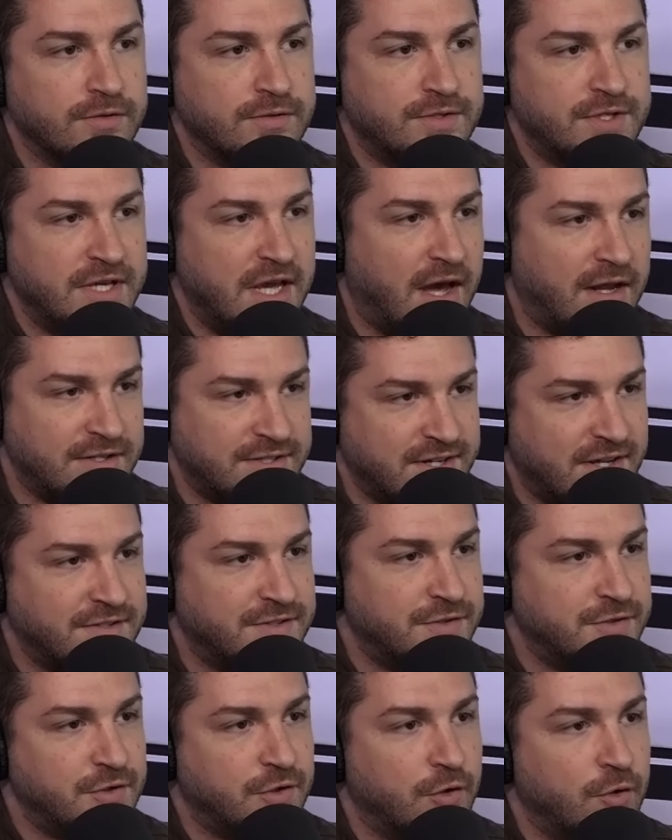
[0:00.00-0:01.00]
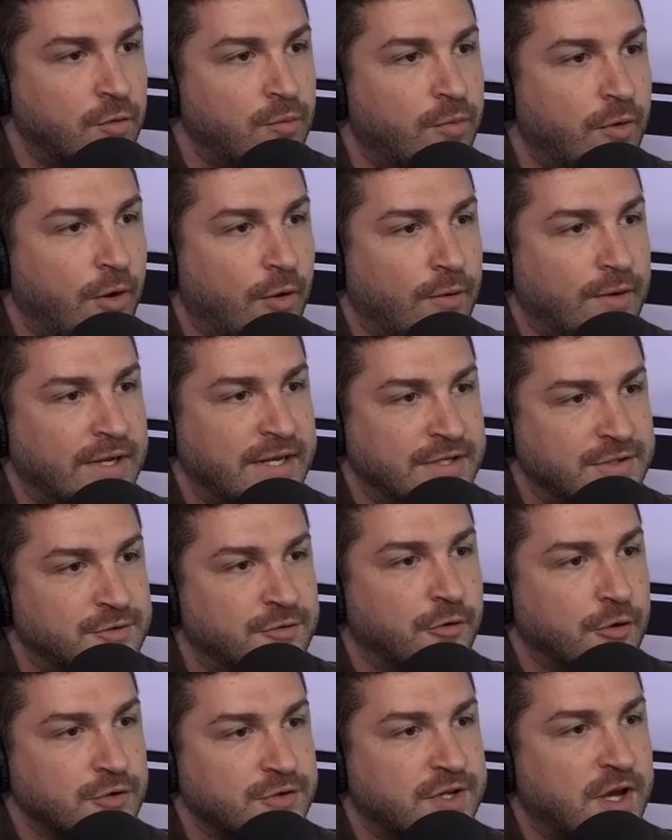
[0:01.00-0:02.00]
to Giannis Antetokounmpo in his
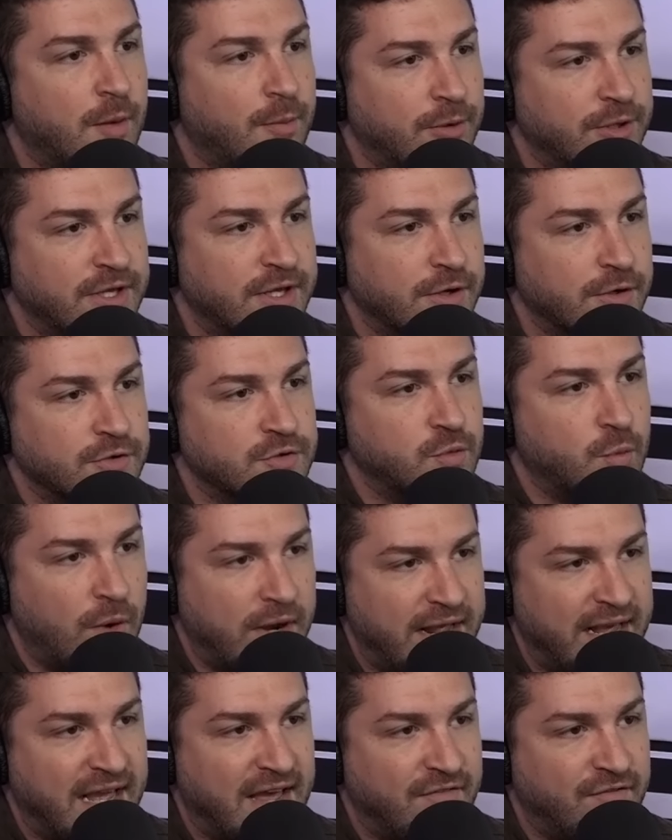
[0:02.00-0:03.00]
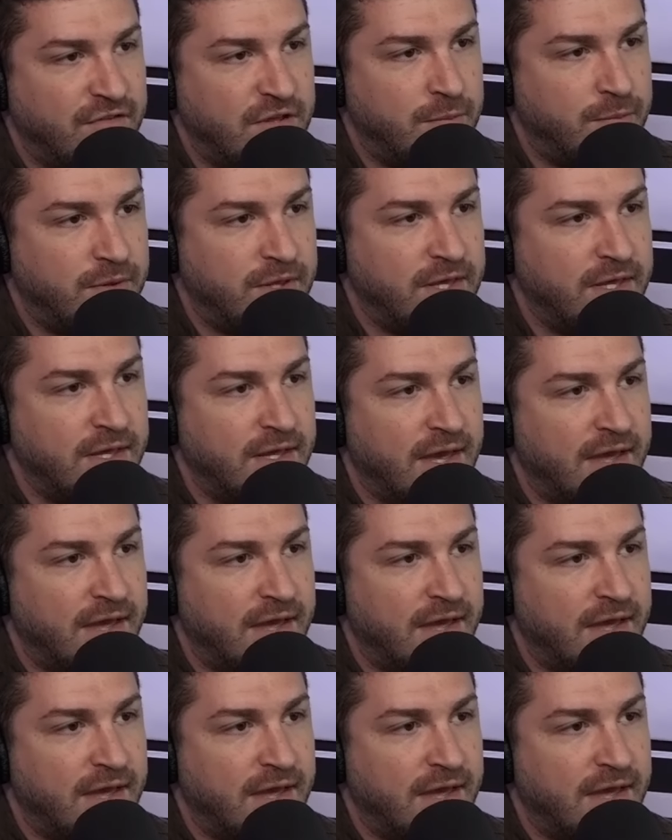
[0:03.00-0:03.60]
first couple of years winning MVP